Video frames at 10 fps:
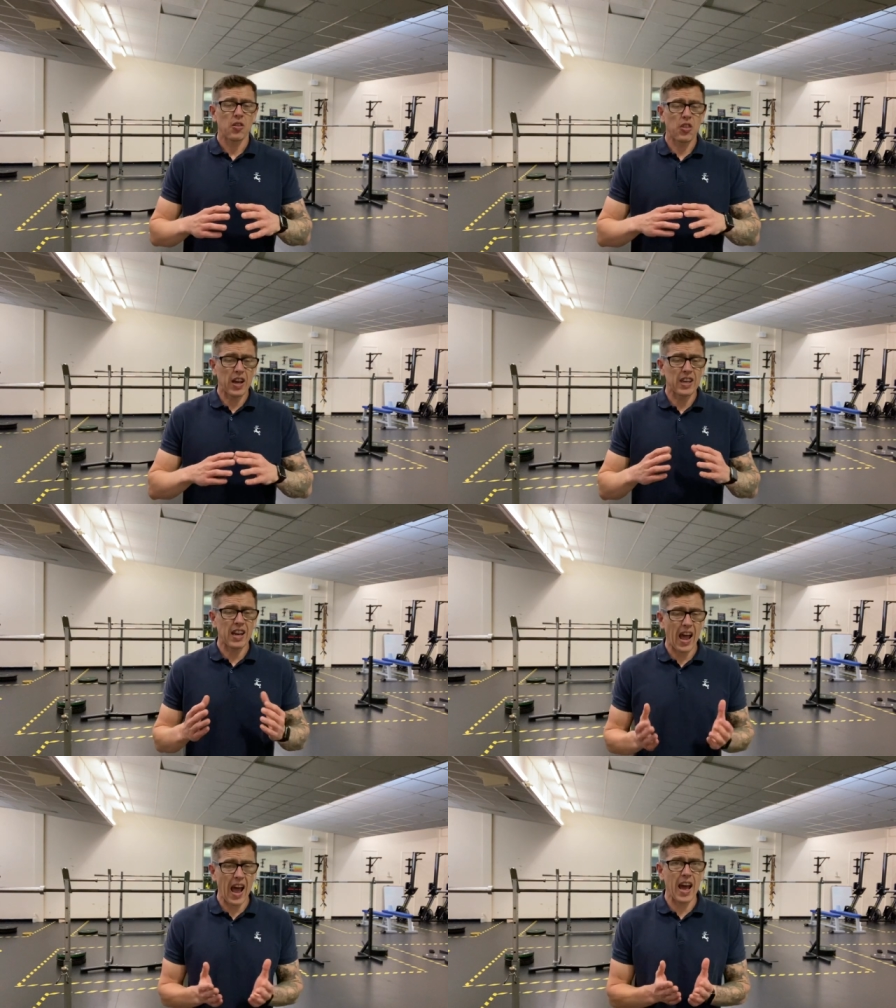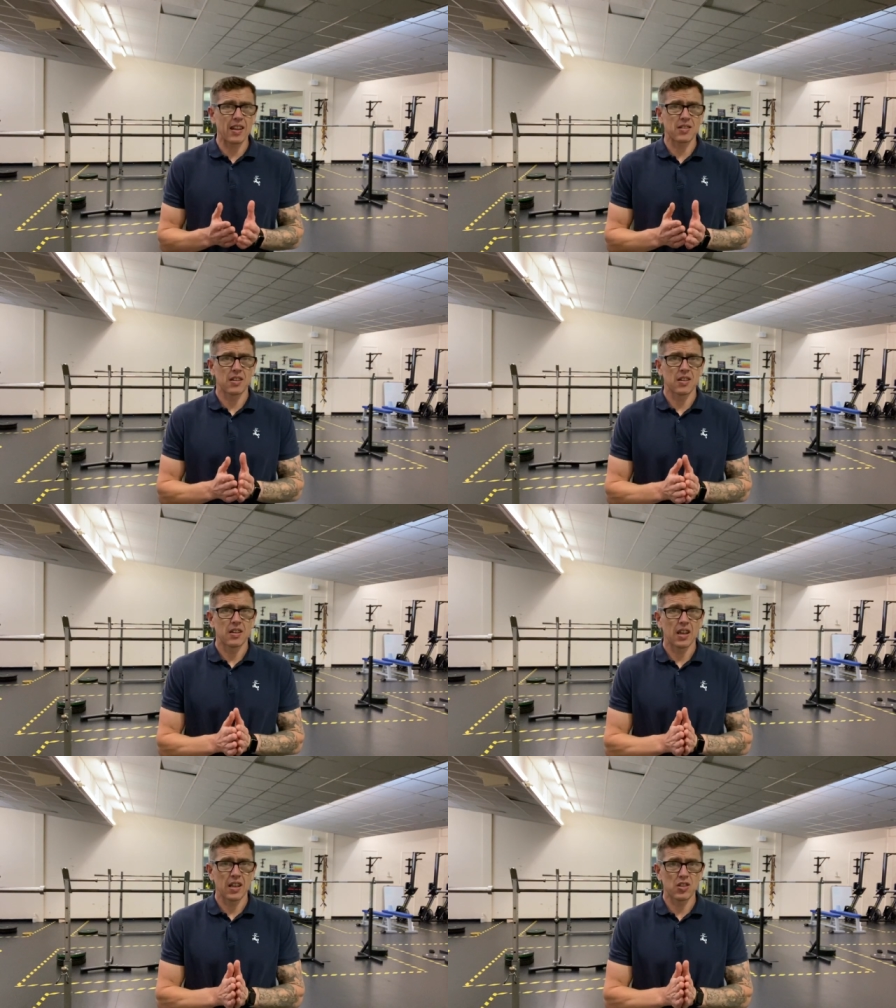that can add
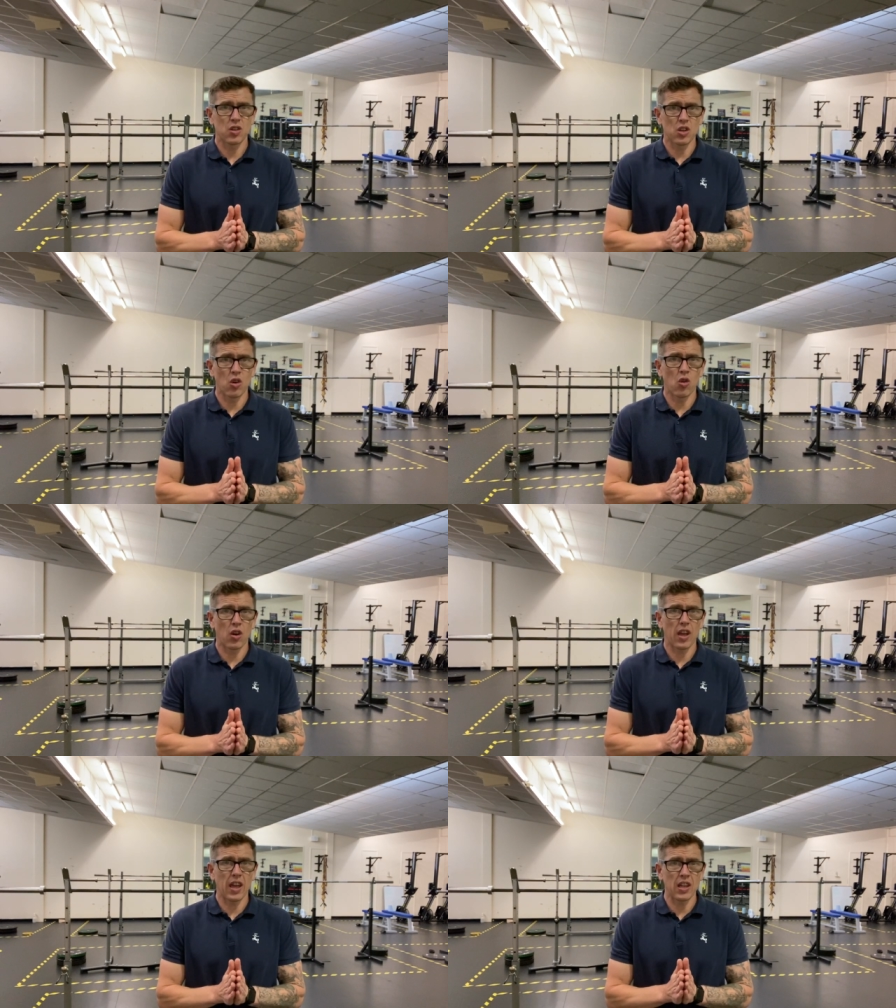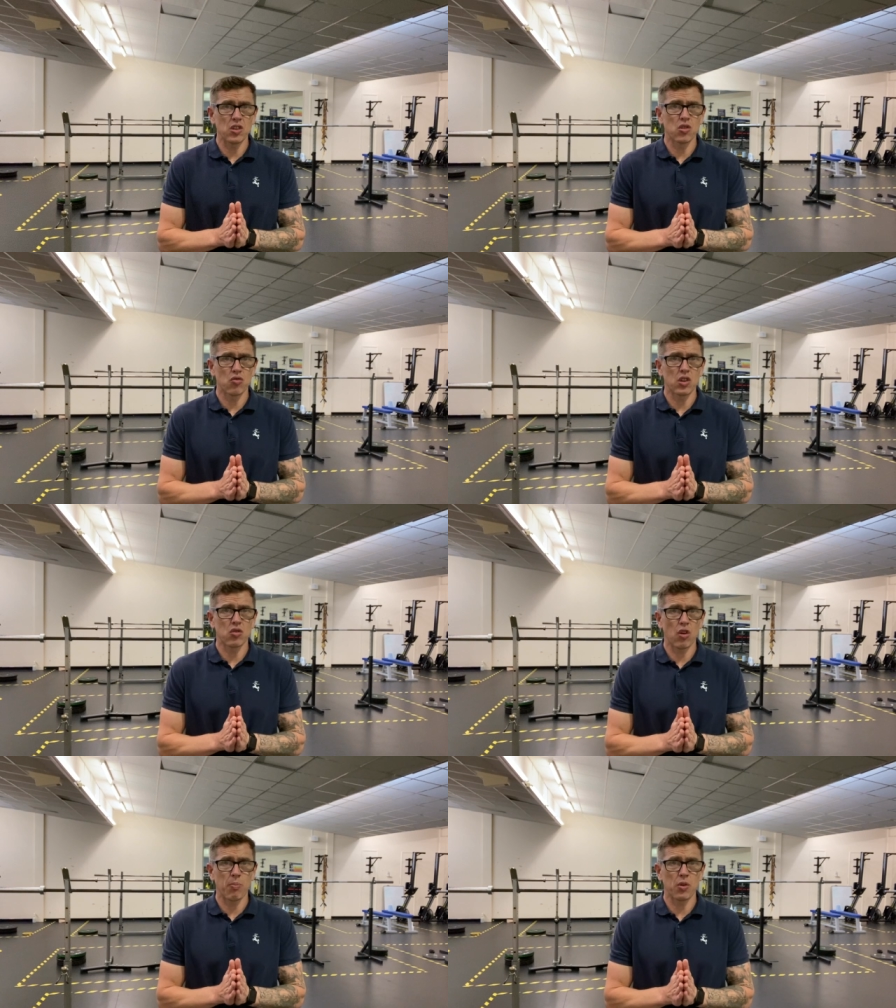to your injury
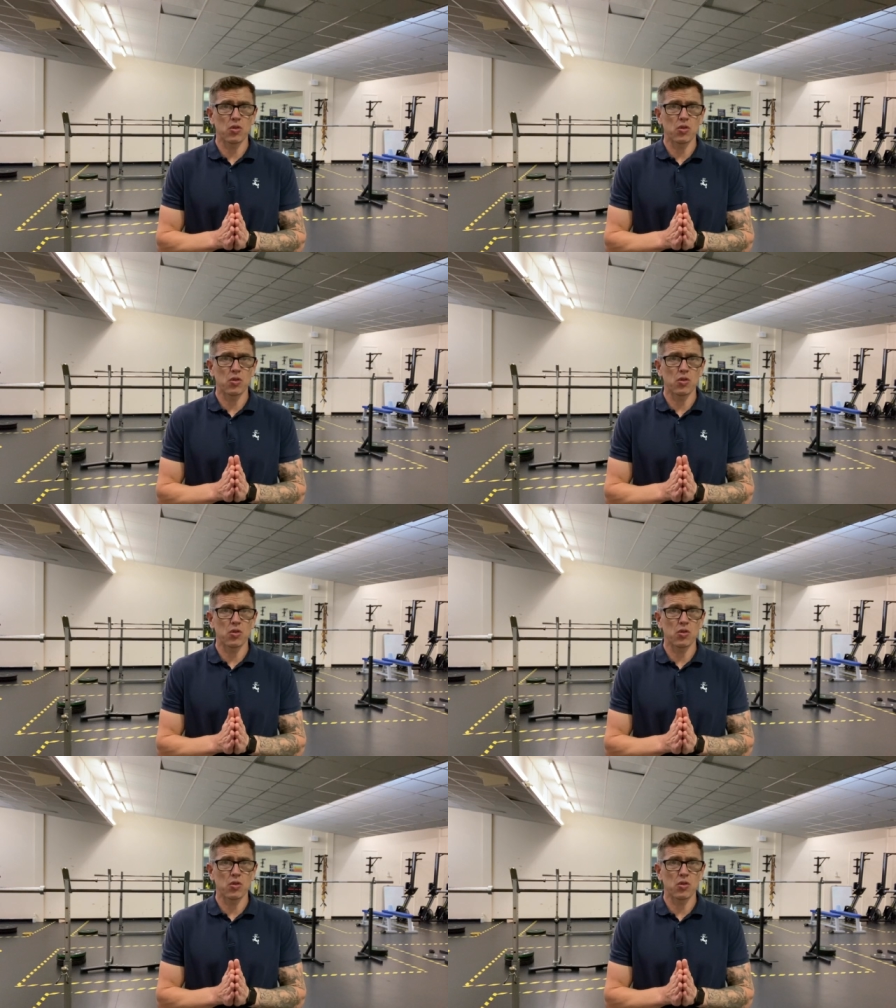trouble.